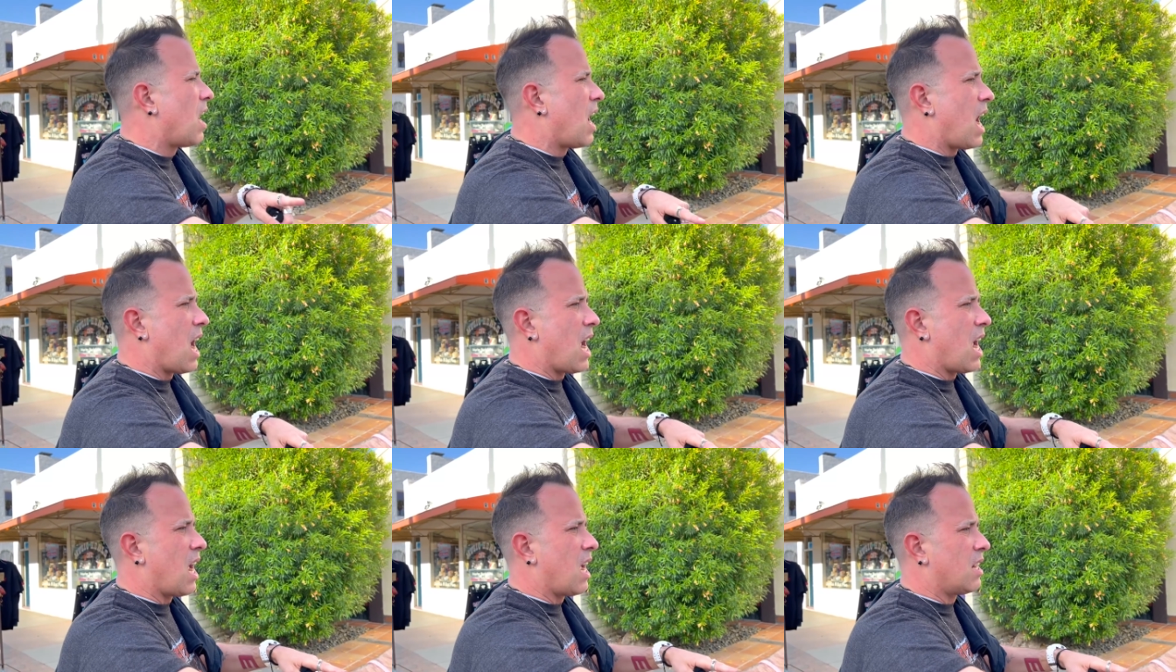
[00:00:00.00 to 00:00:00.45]

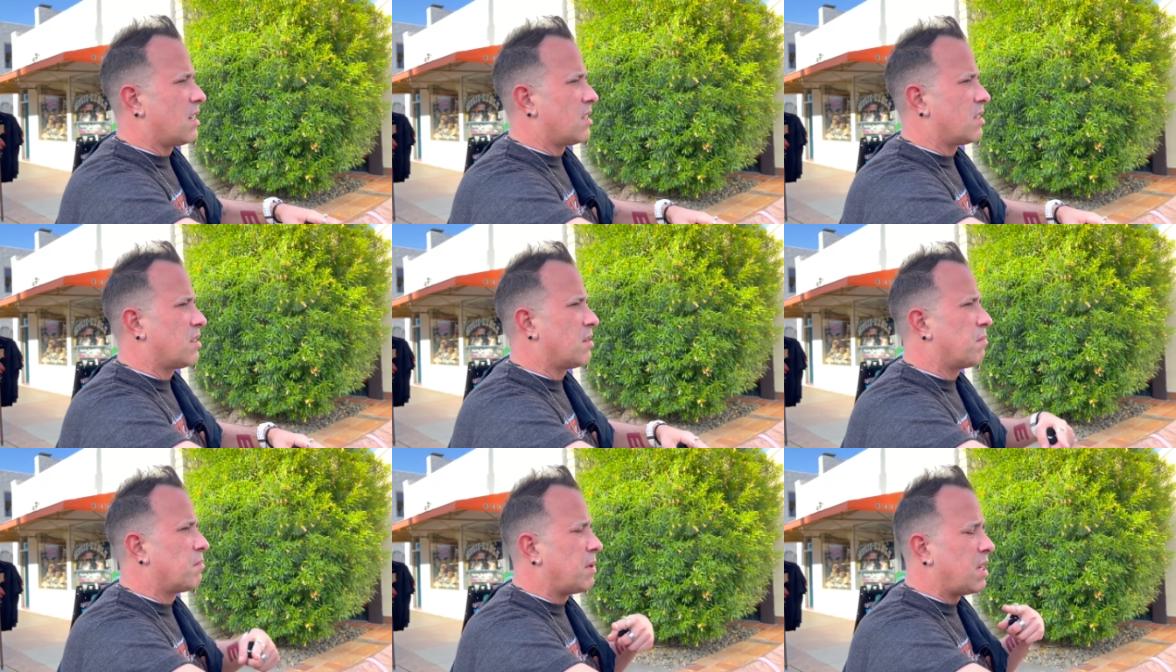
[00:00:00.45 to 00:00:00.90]
and
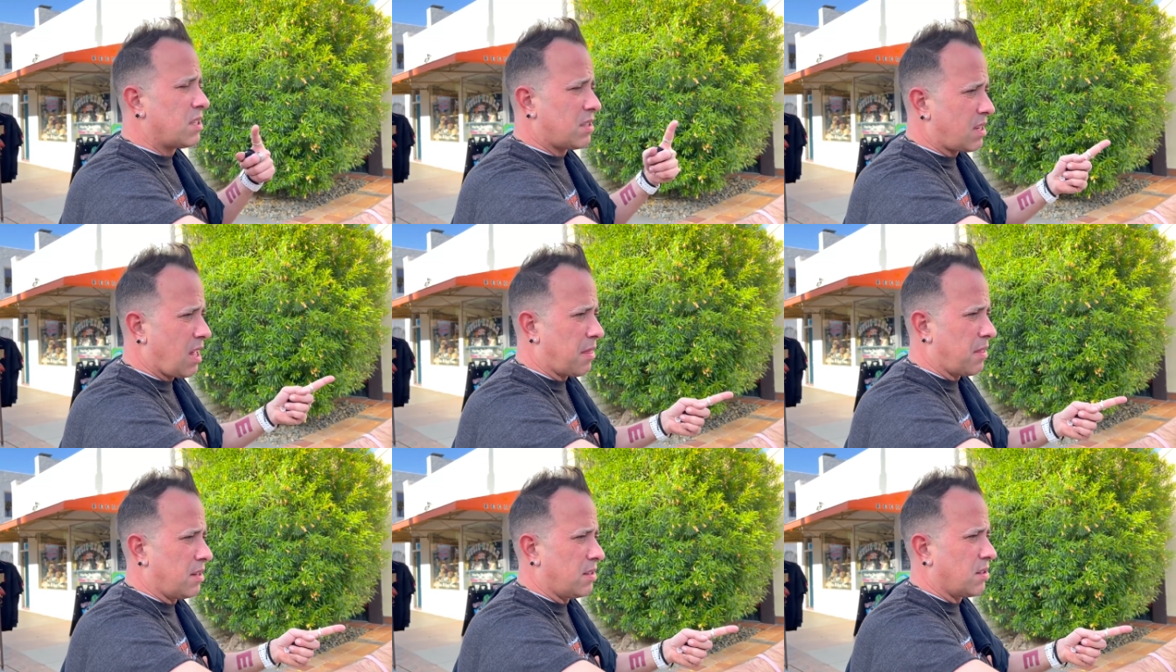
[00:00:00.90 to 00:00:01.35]
it means
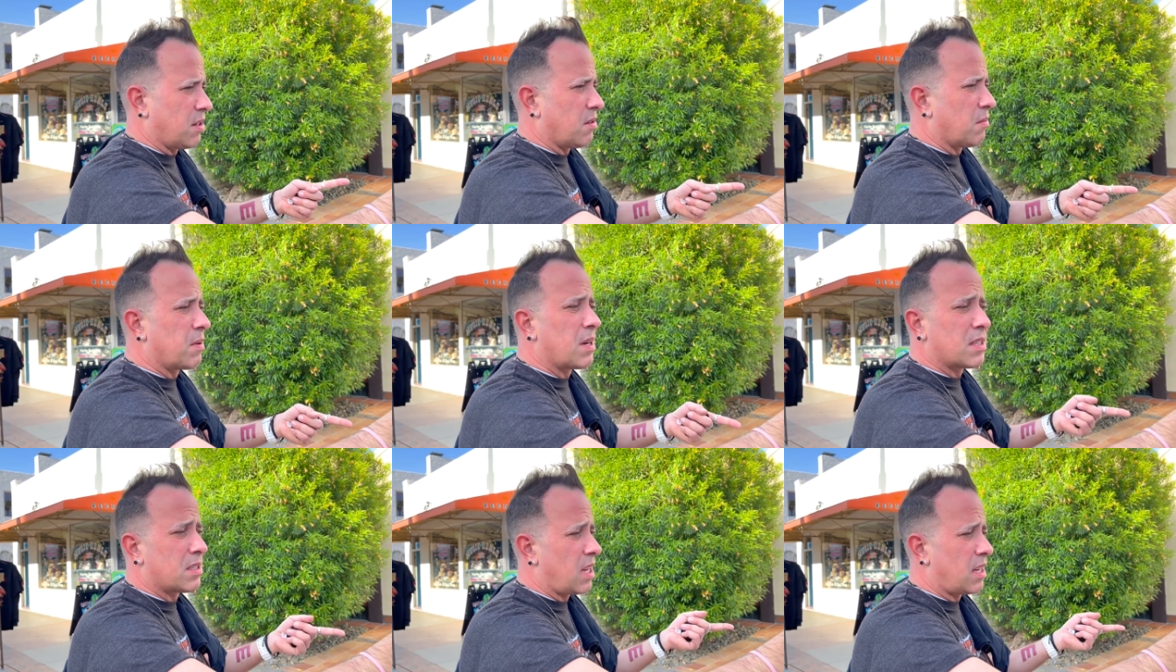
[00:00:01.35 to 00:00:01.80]
nothing to you,
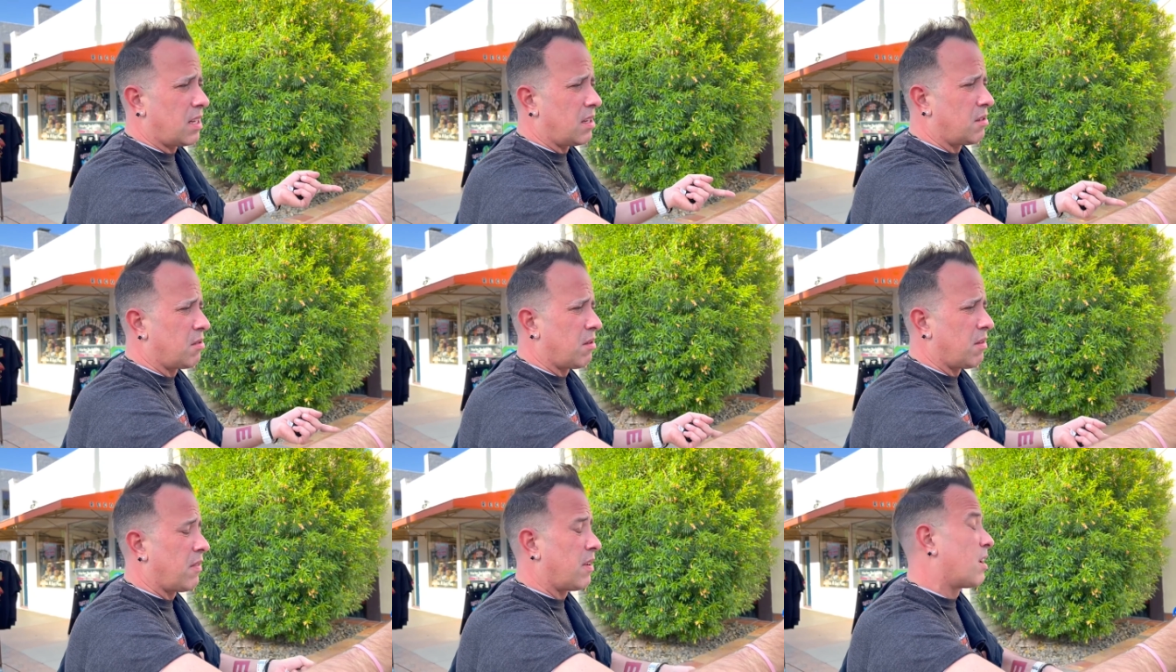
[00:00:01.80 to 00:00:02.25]
because I didn't
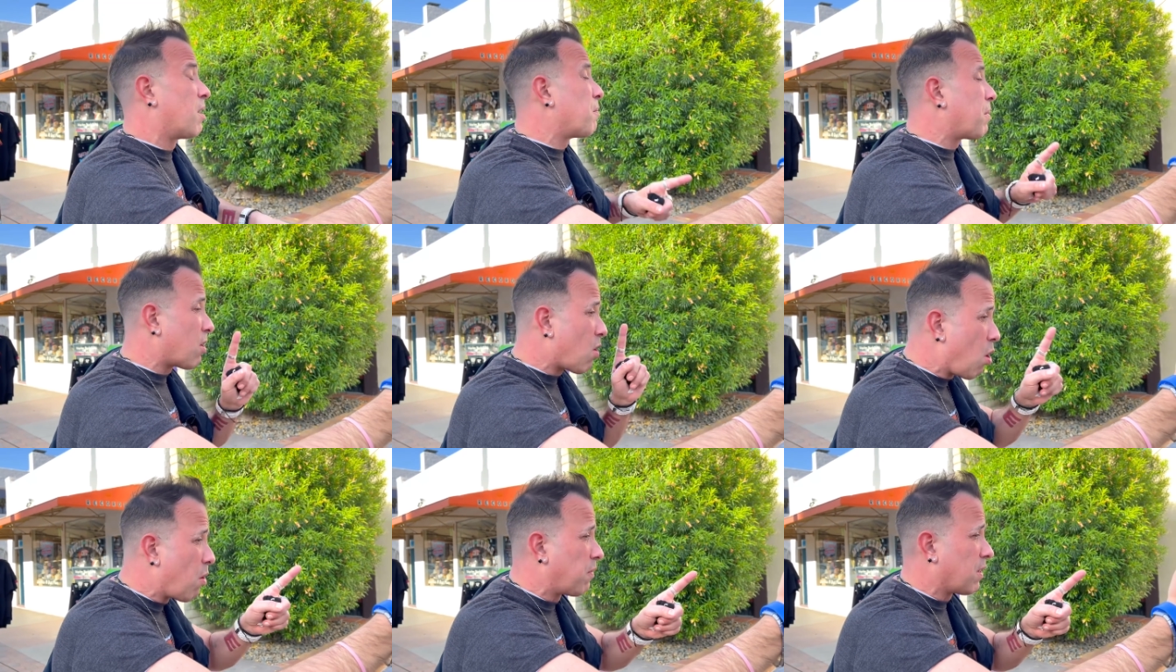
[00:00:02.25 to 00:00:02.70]
do the video.
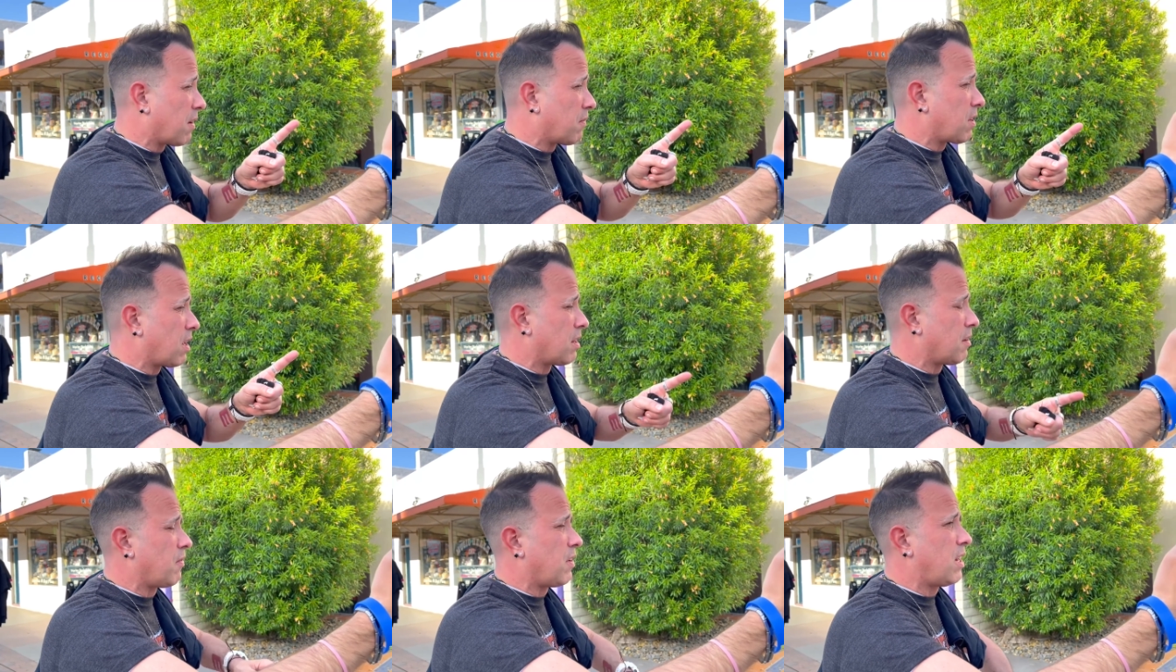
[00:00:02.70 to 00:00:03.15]
Hopefully I've
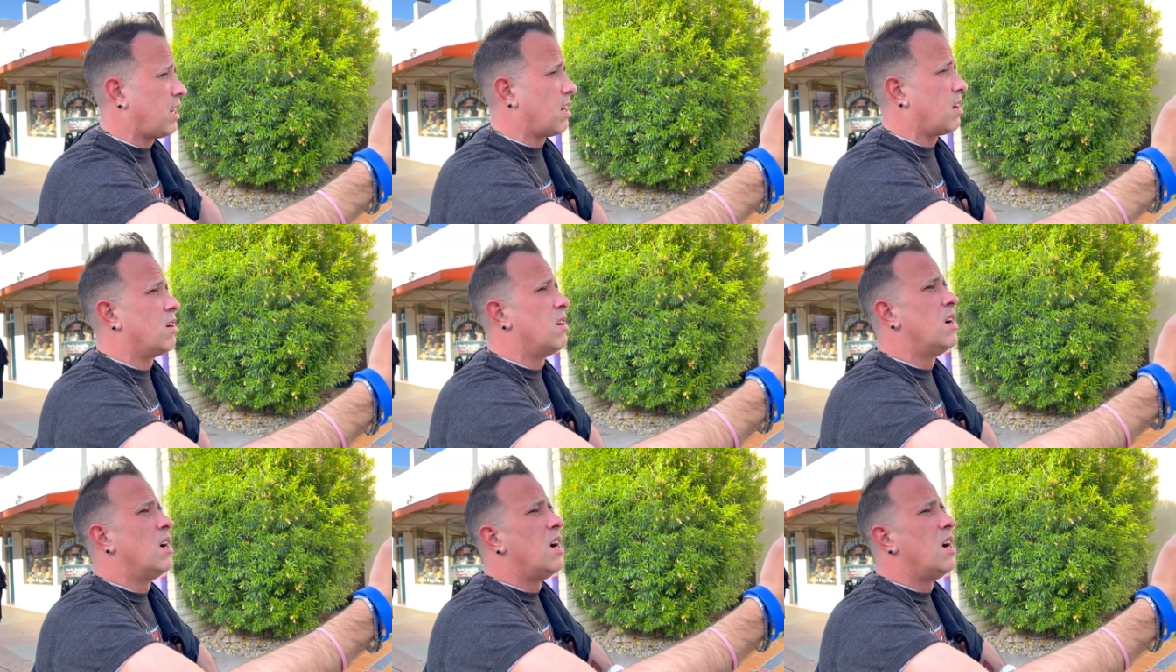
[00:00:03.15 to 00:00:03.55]
done the video.